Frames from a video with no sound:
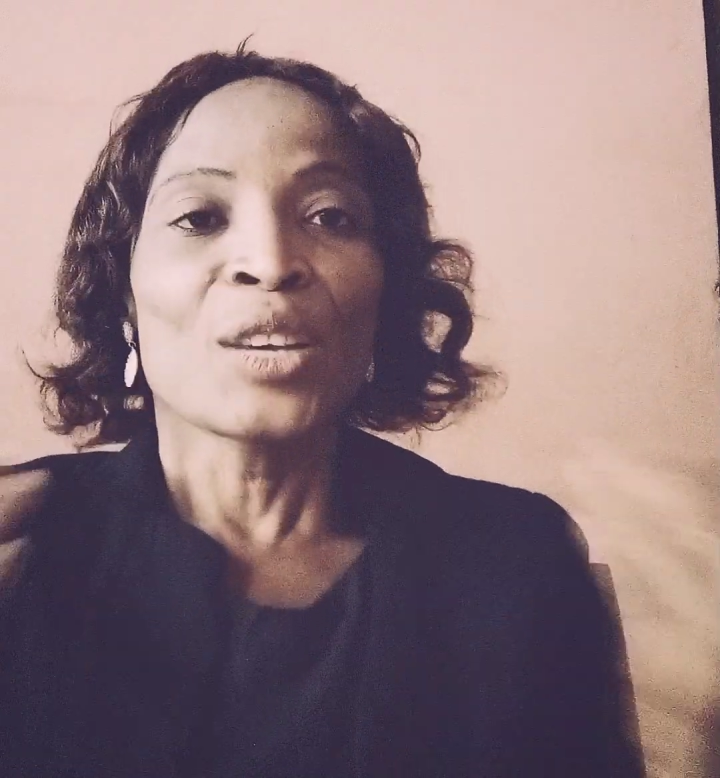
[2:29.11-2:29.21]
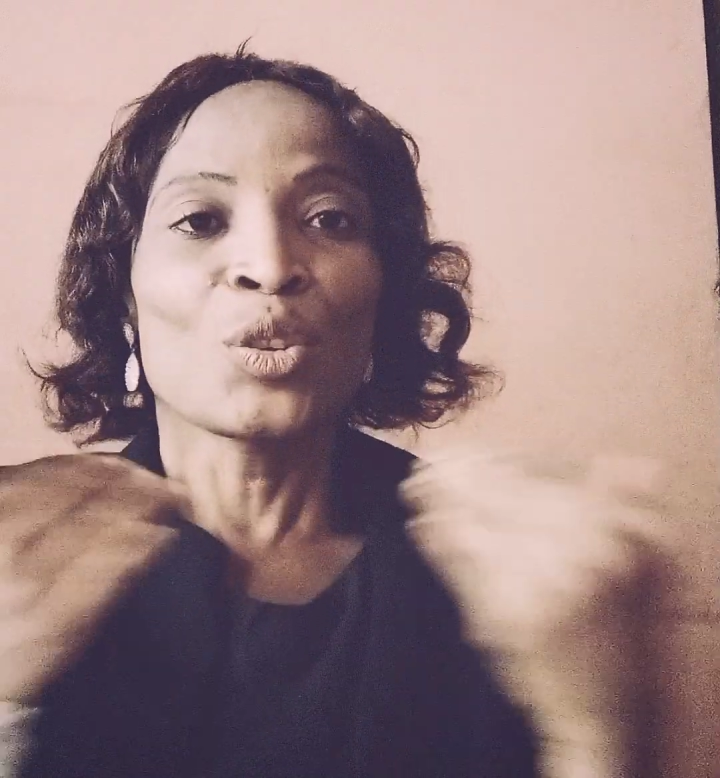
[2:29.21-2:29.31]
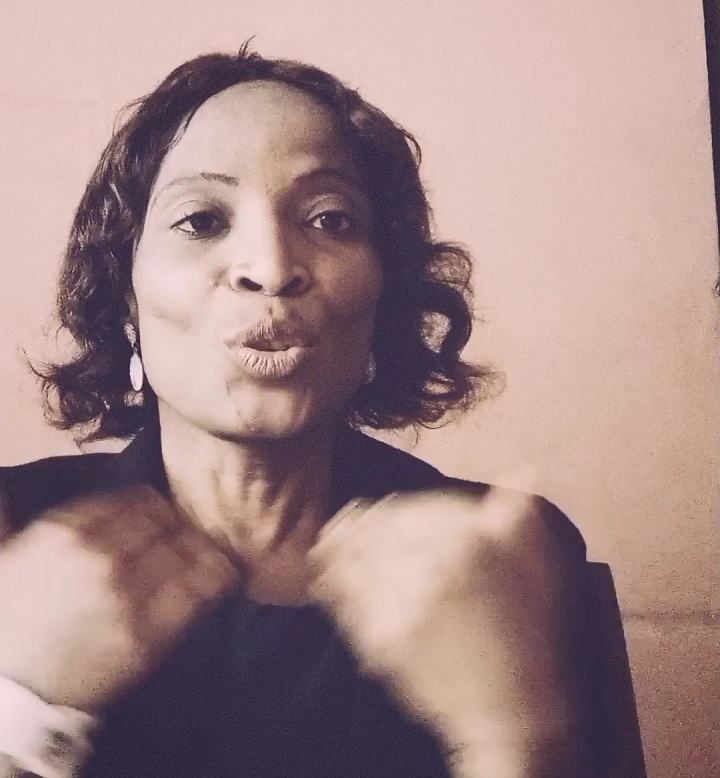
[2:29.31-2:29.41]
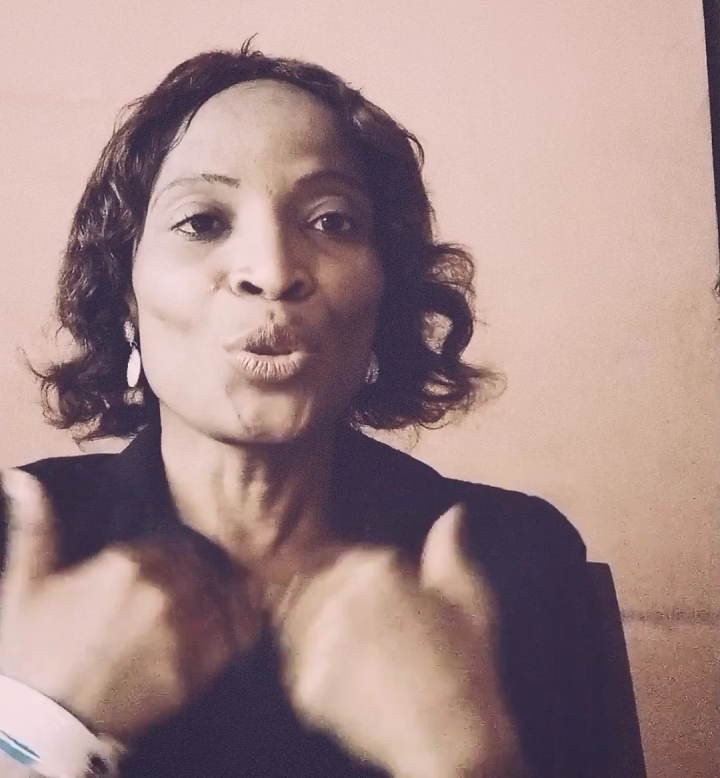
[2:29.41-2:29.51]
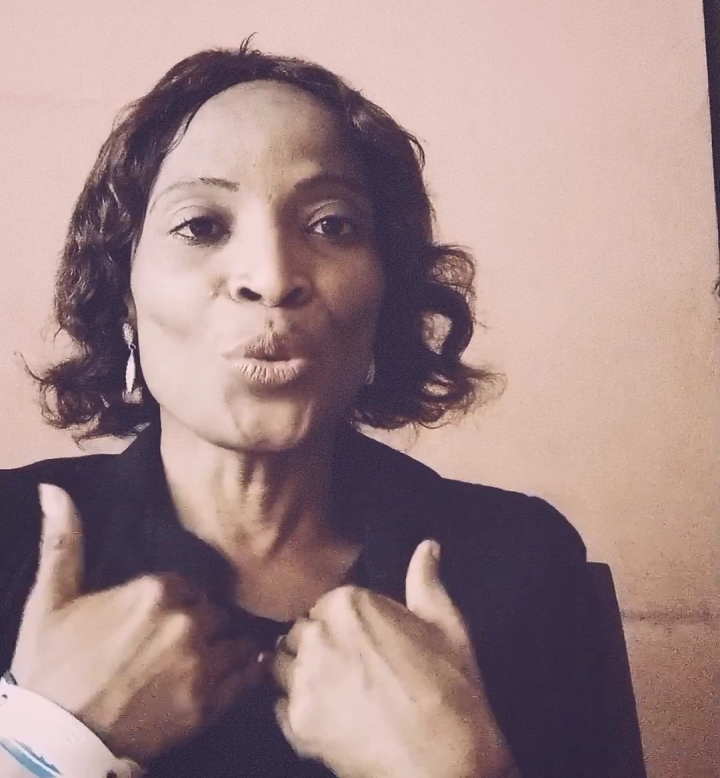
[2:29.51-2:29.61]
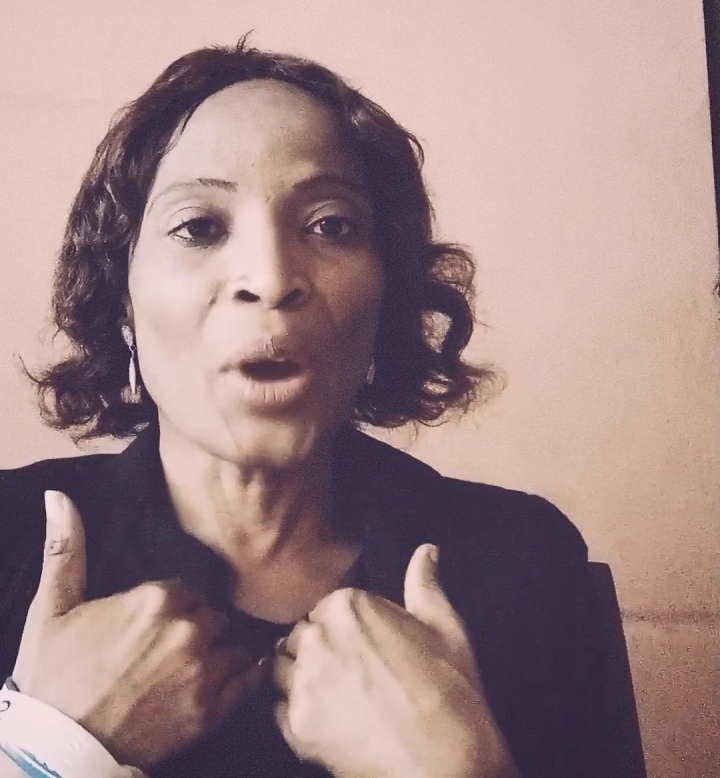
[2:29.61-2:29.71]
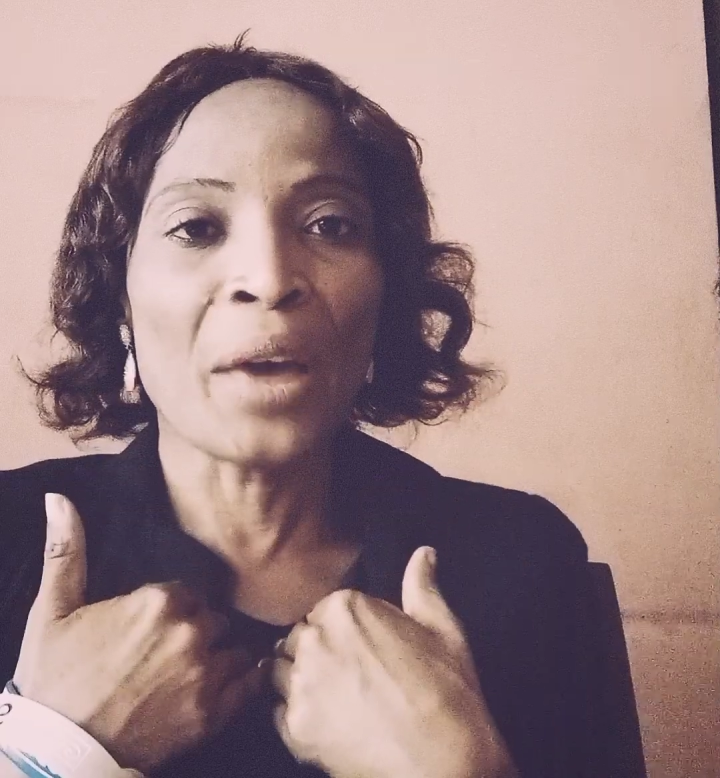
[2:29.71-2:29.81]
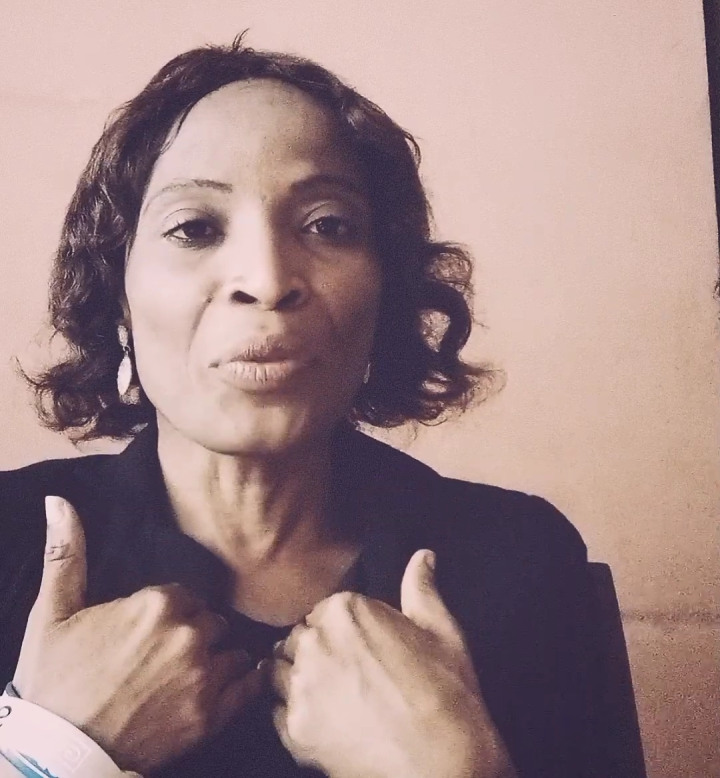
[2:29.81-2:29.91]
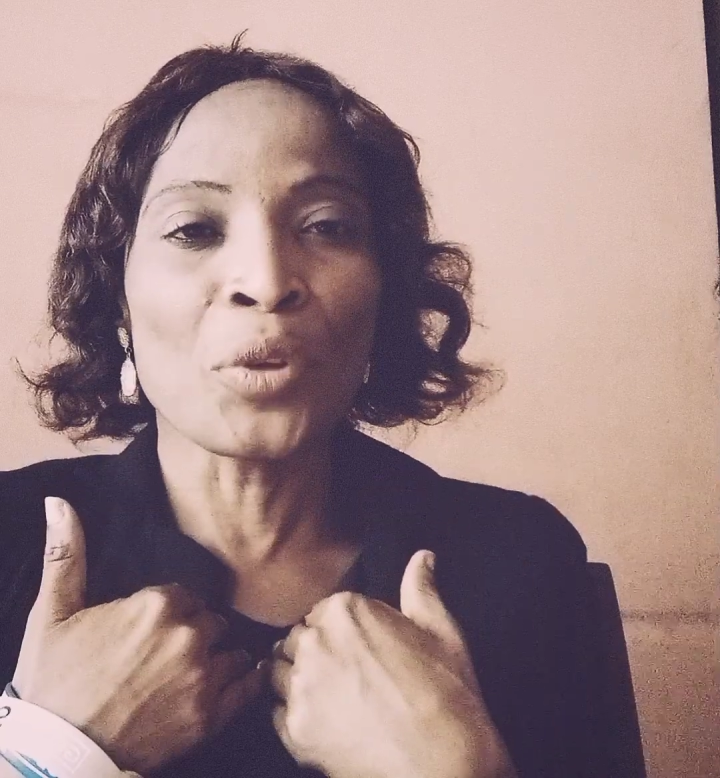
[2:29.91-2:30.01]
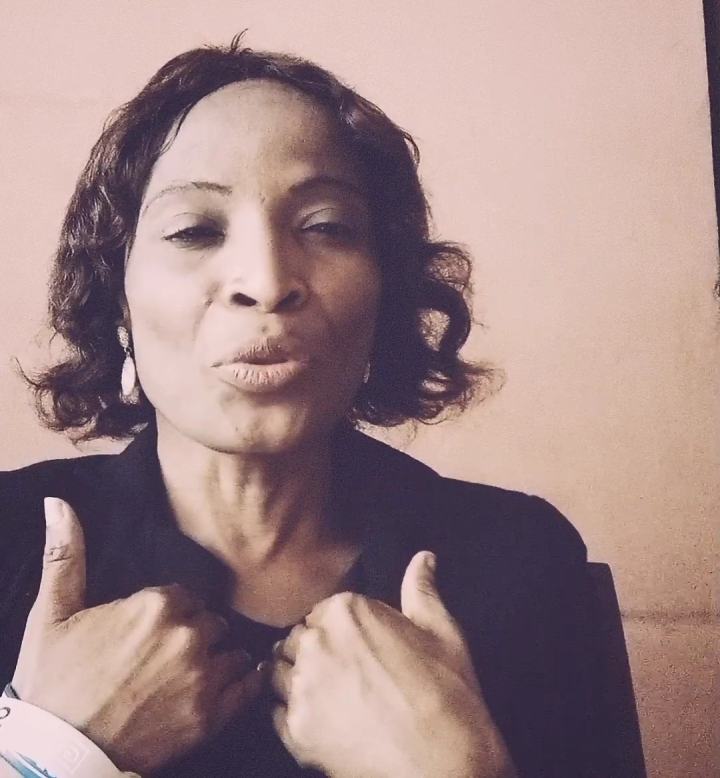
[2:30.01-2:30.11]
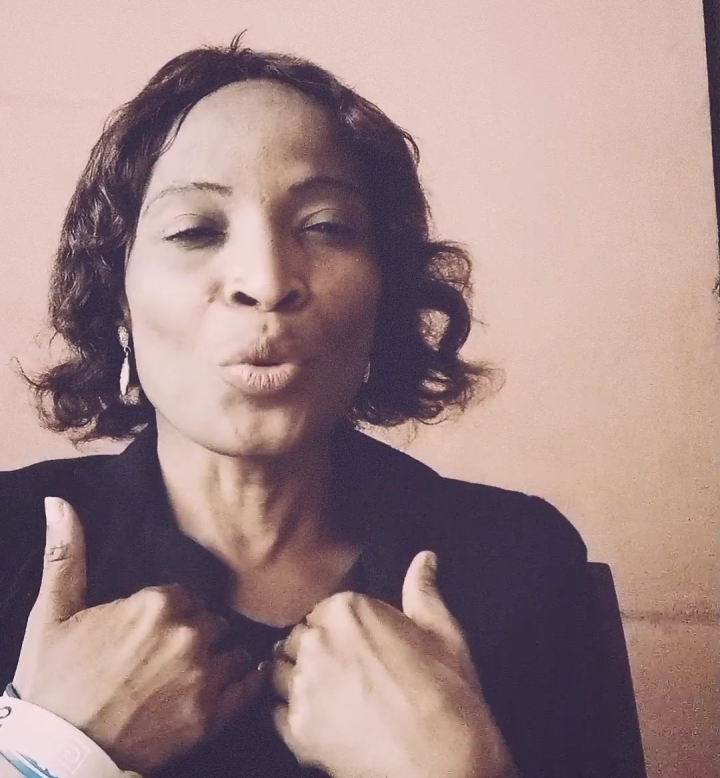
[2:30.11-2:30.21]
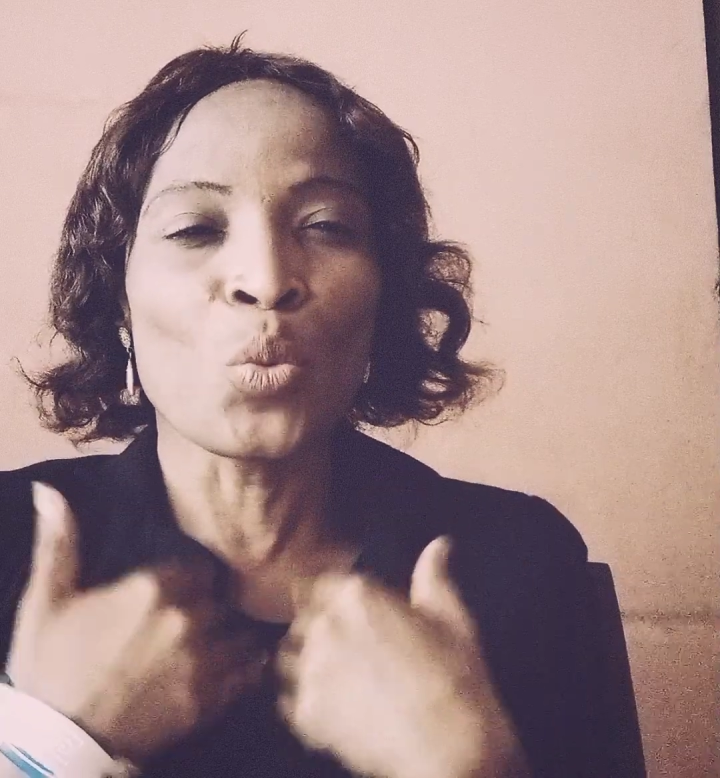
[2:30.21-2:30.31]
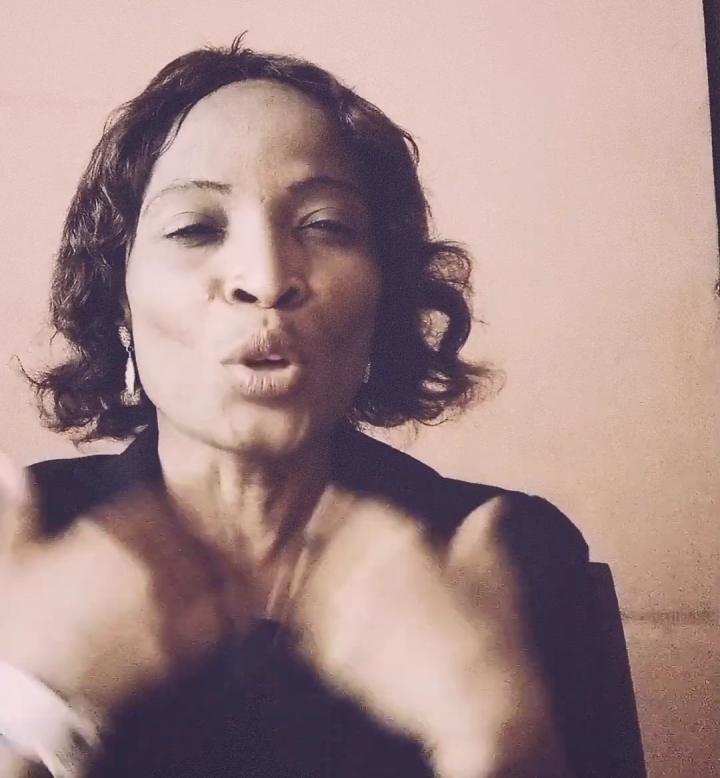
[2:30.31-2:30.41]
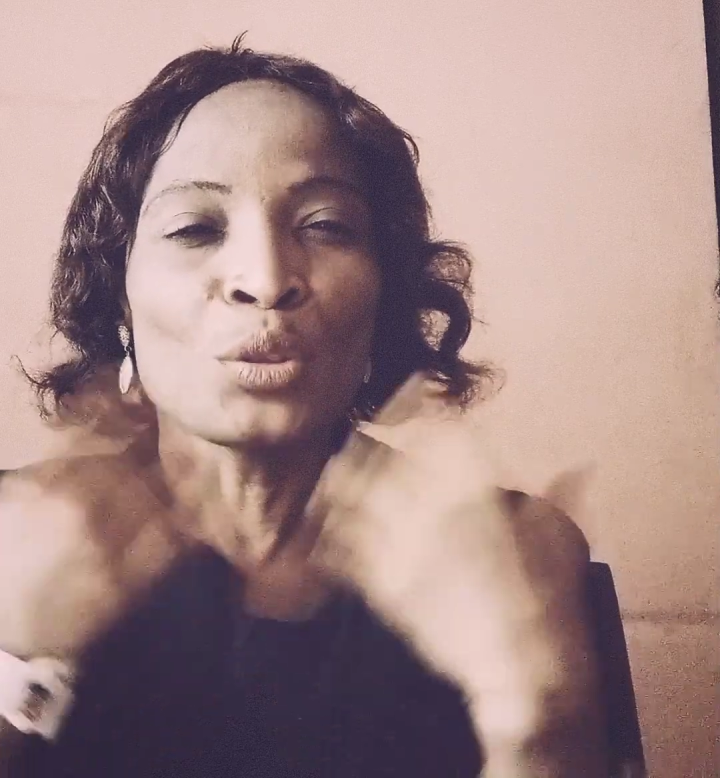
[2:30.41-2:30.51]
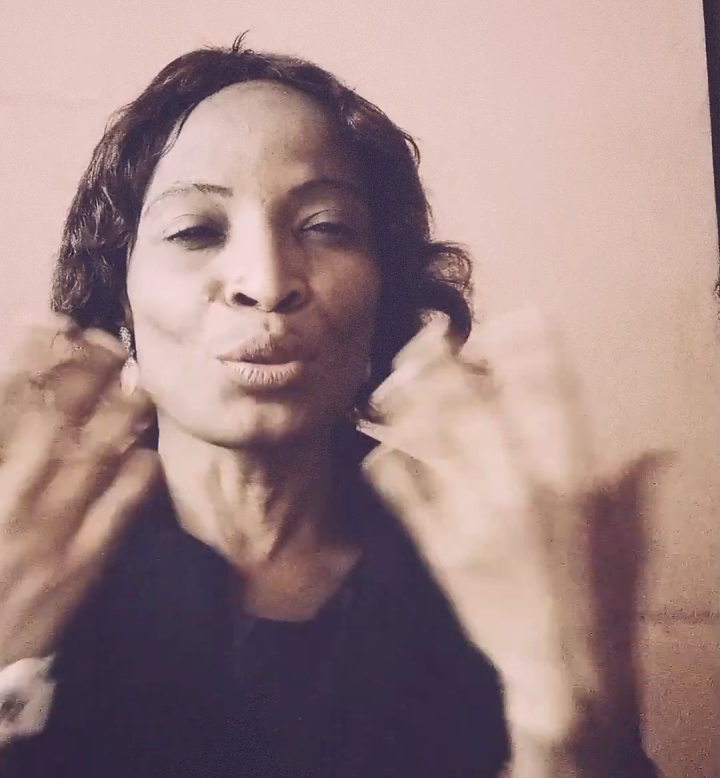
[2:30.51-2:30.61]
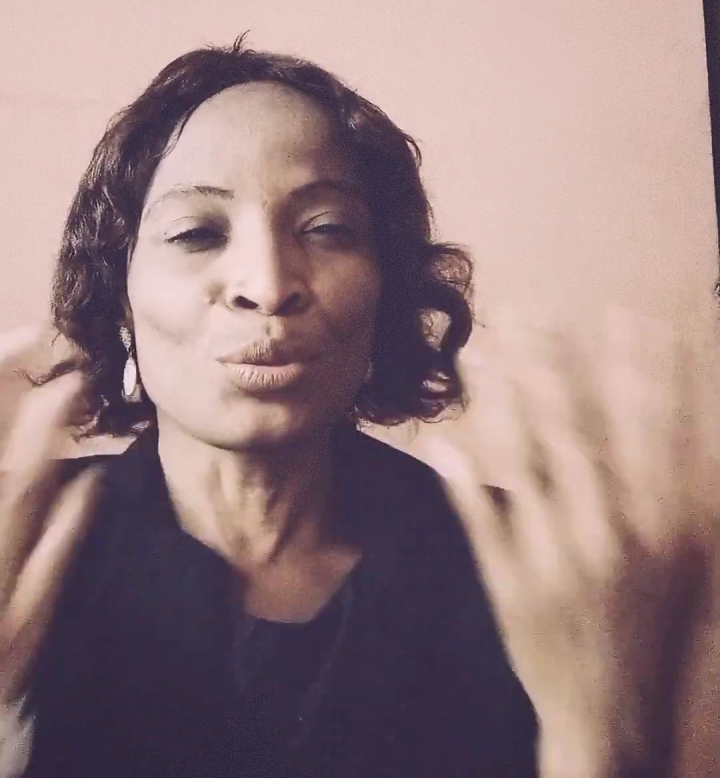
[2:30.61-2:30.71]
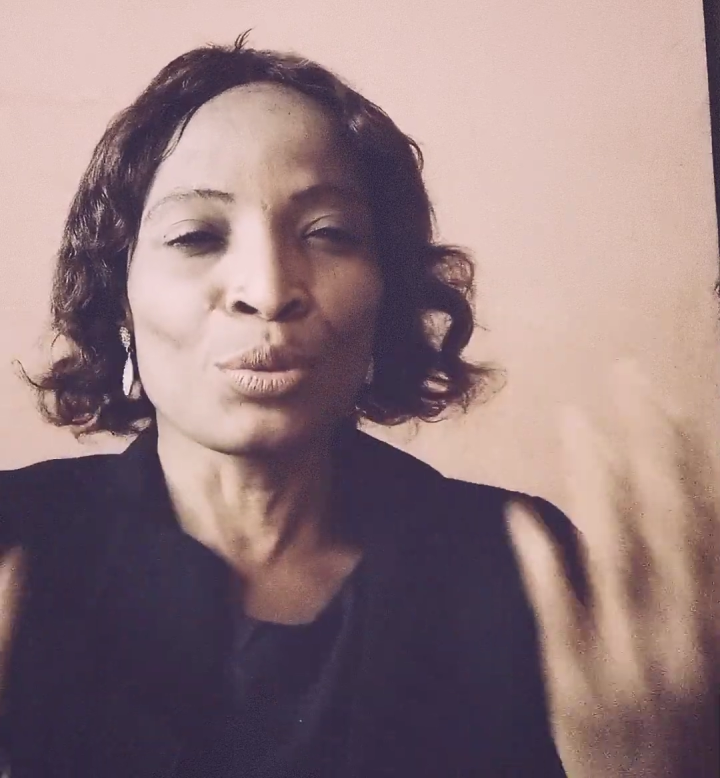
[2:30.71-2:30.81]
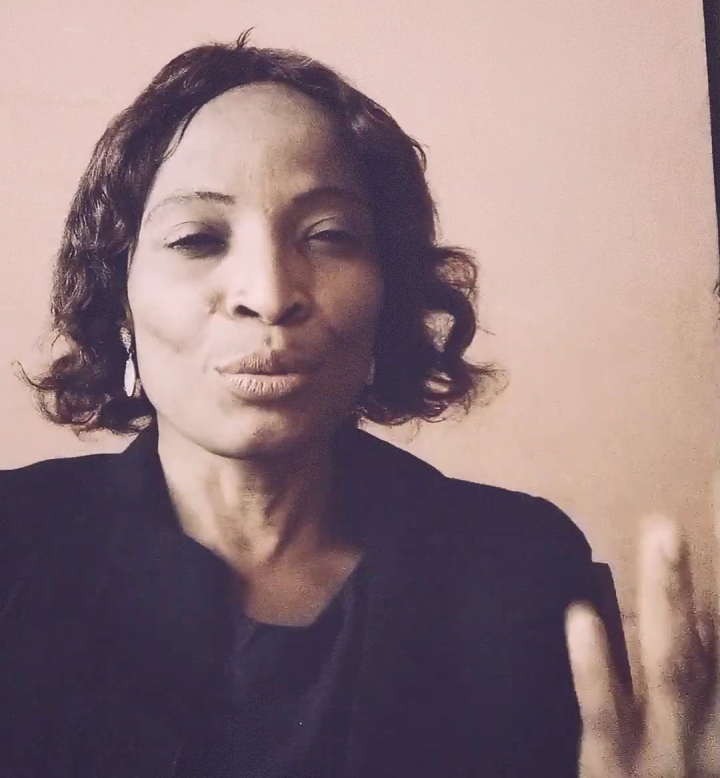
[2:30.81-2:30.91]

you are not the one to,